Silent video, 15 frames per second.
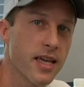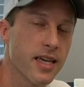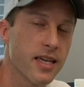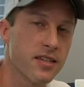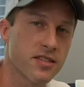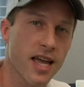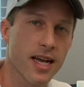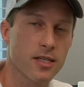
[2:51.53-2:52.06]

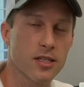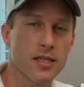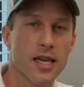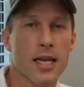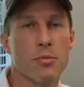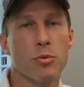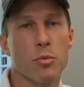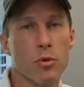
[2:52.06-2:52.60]
is actually
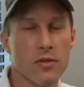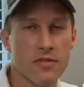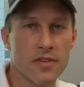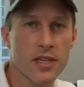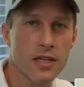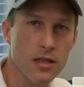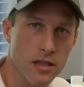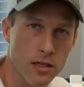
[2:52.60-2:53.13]
capable of
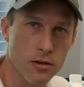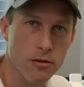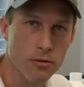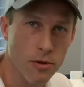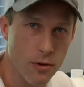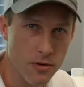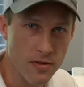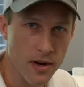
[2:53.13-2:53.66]
killing
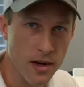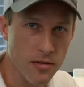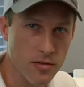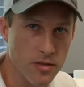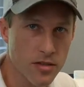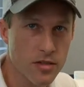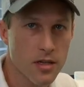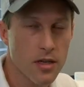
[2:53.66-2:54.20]

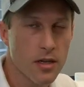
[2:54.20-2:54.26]
coronavirus.